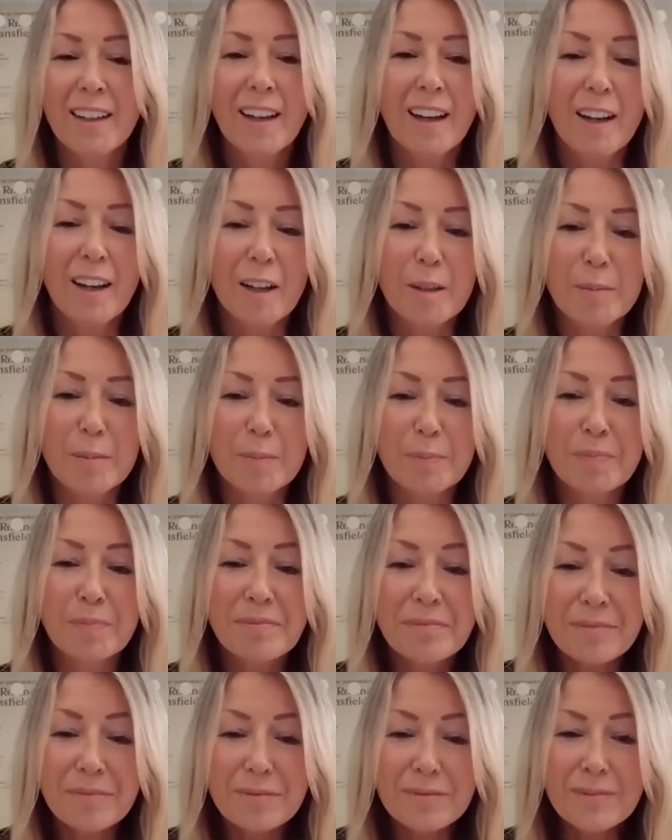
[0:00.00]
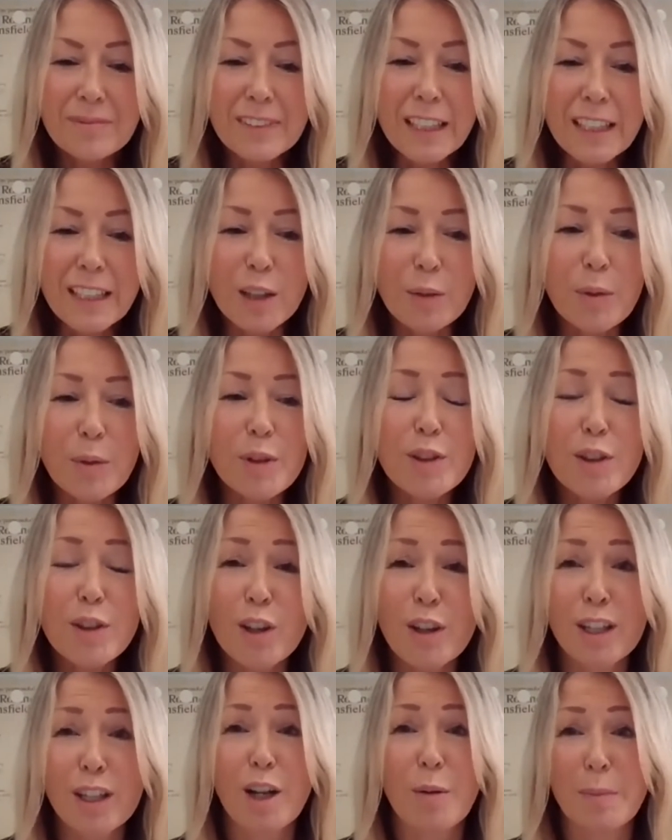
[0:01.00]
There was
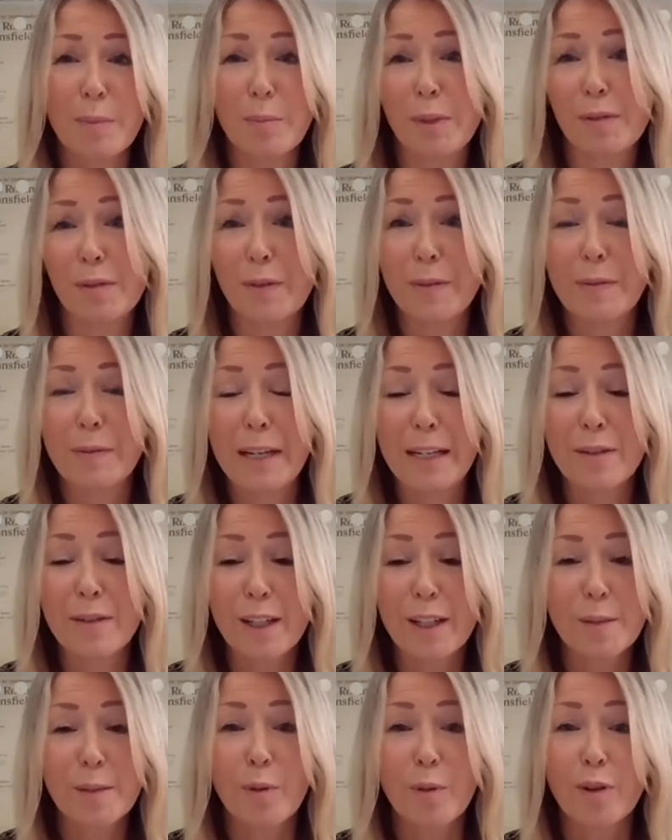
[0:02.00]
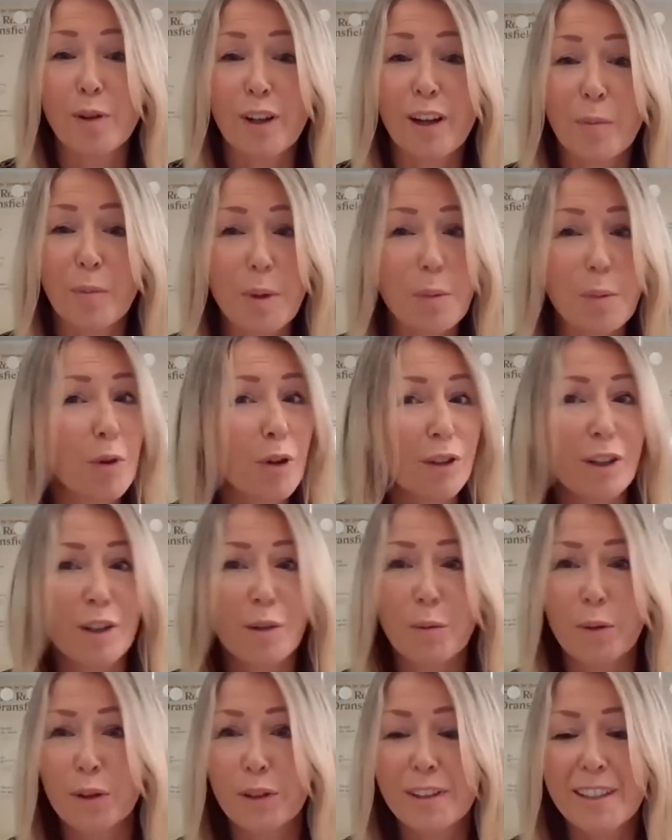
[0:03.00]
certainly no investment, and we weren't on a
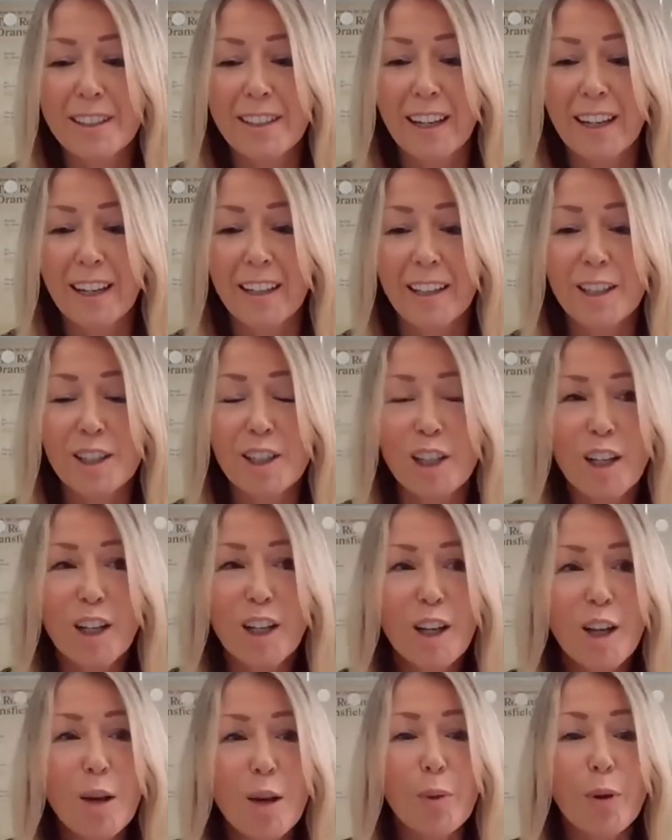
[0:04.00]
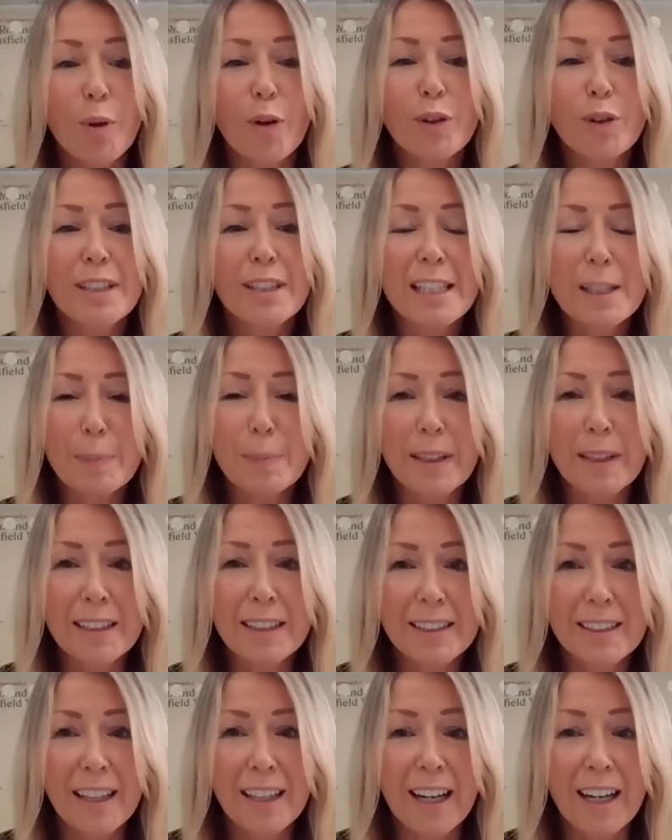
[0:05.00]
world stage. But
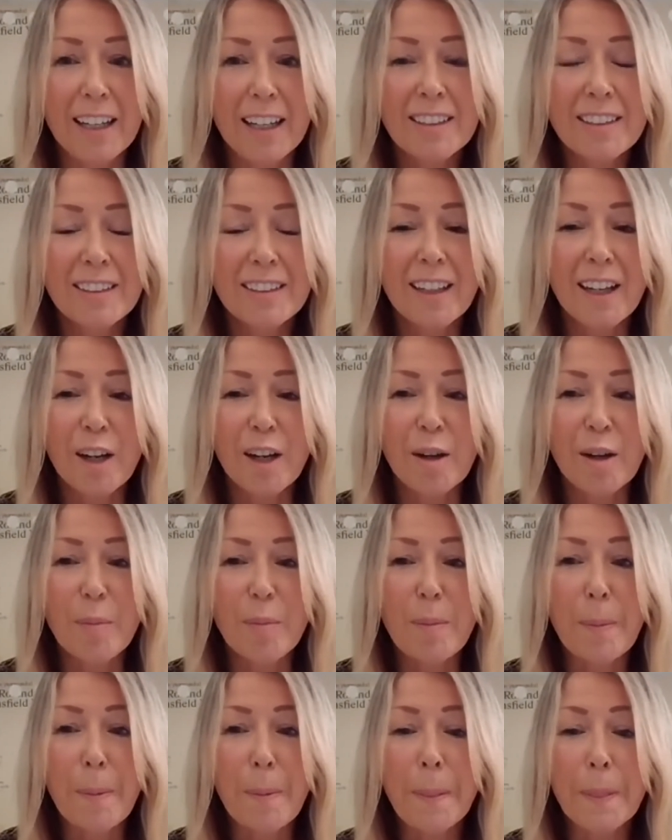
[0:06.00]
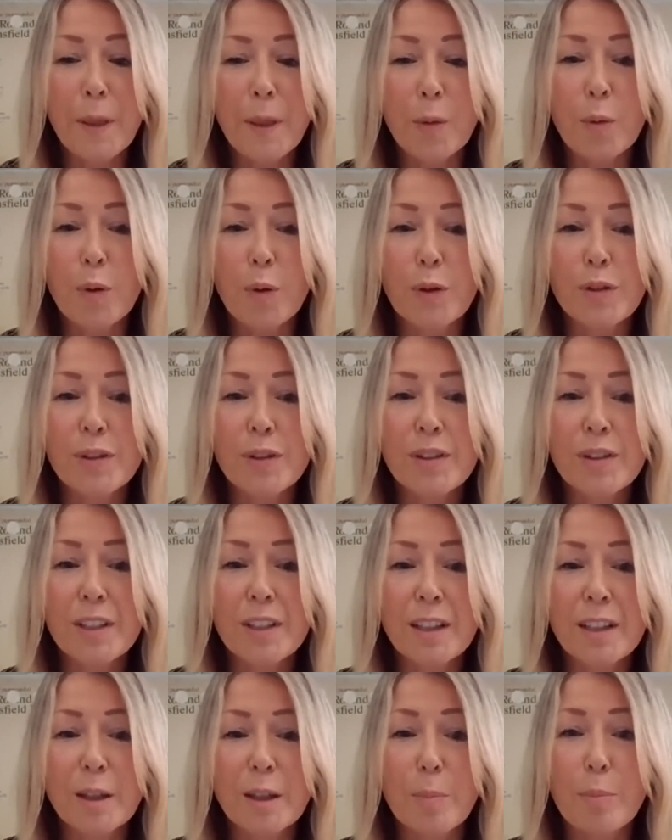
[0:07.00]
despite that, there was
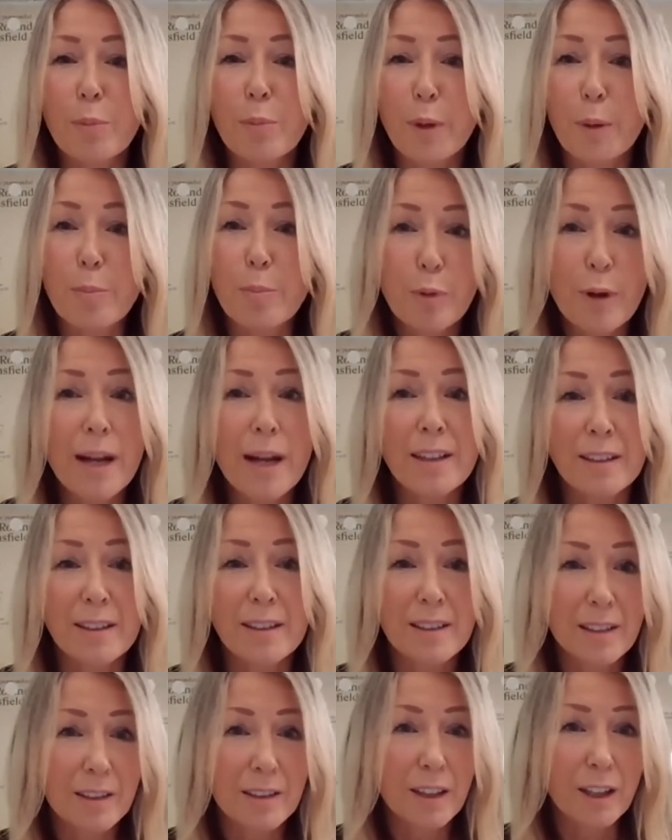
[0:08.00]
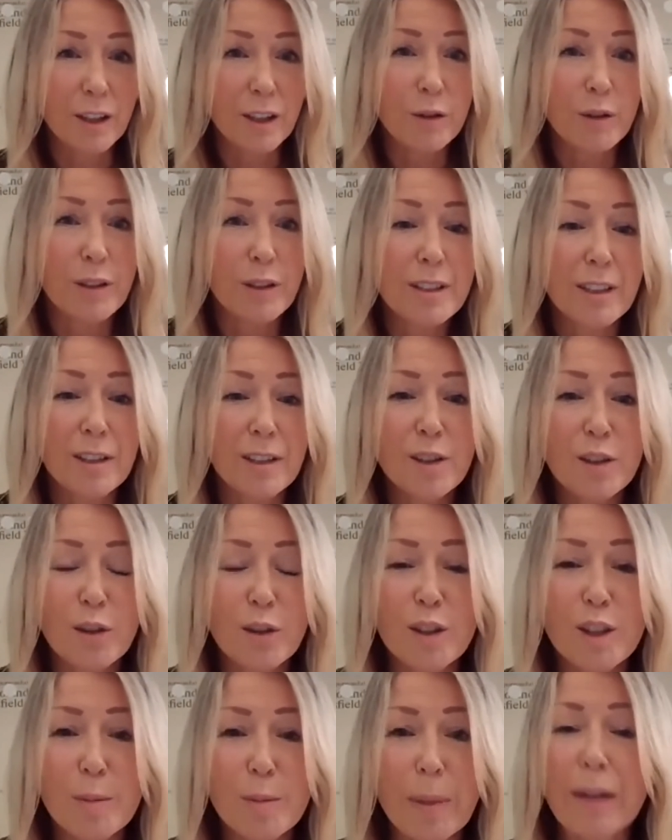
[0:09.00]
the brand, and Christian's
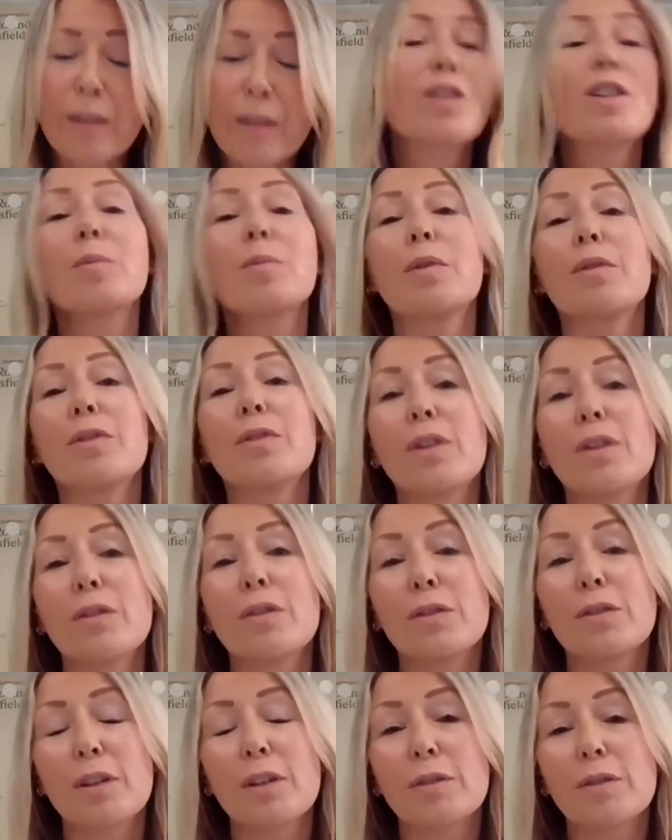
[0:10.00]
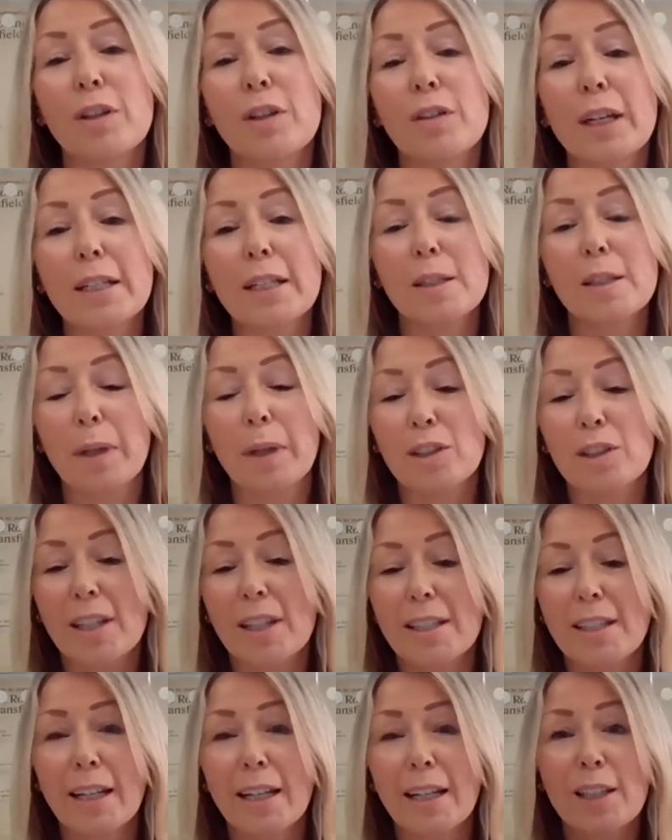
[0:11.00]
talked about some of the things that Manchester
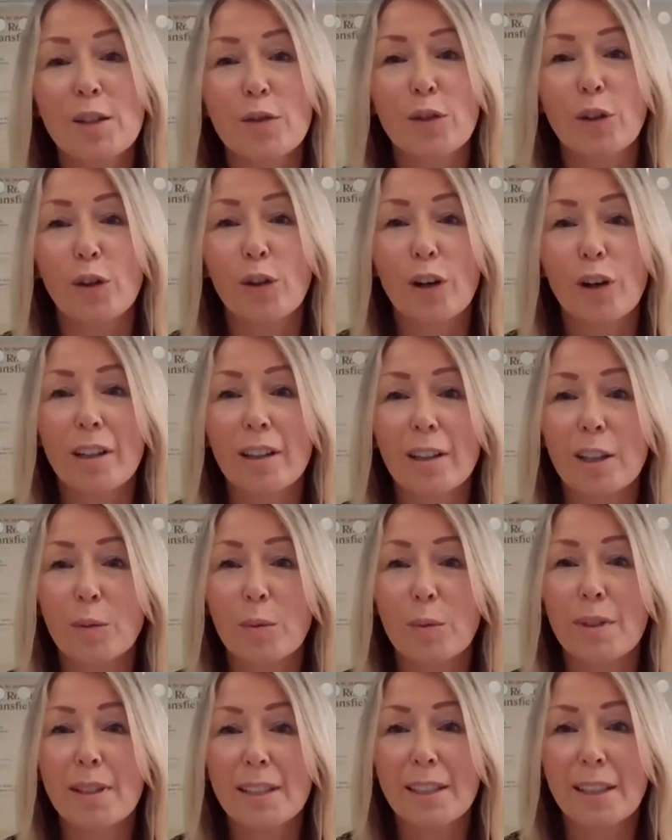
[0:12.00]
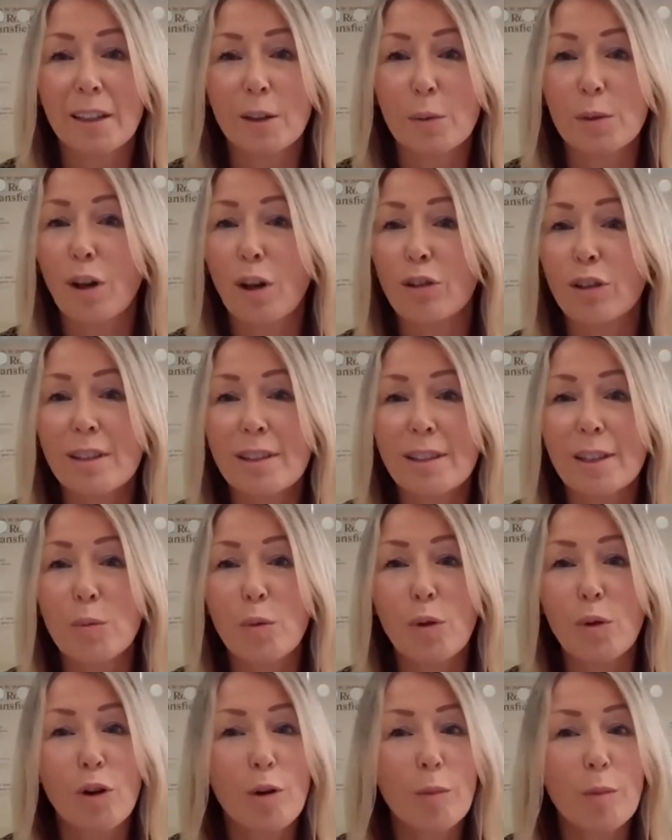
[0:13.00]
stands for, and there was honesty,
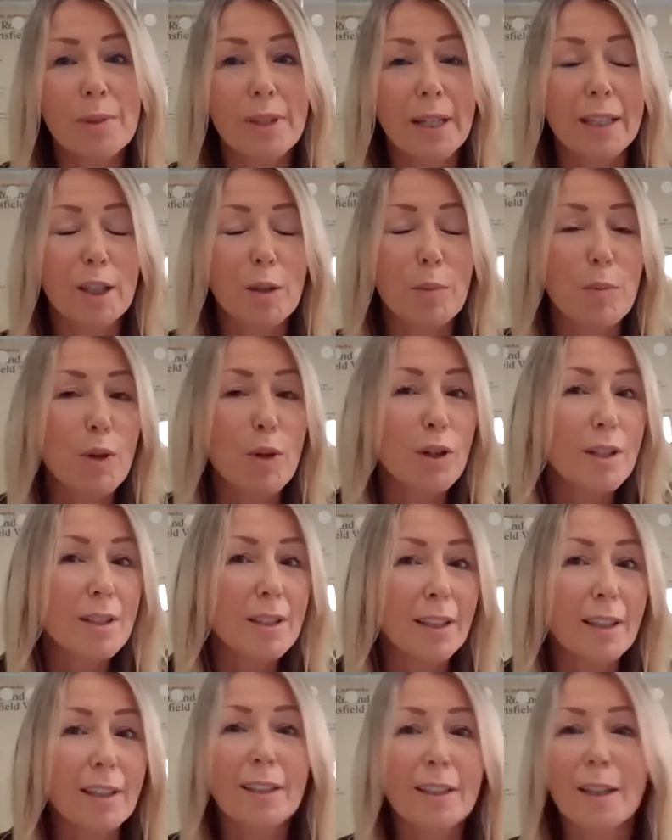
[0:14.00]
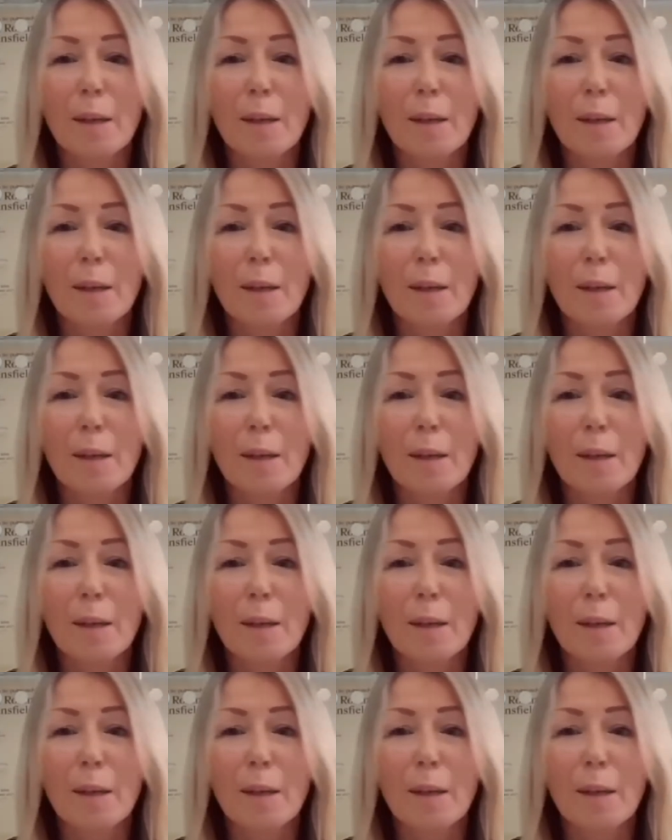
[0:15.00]
warmth, that community,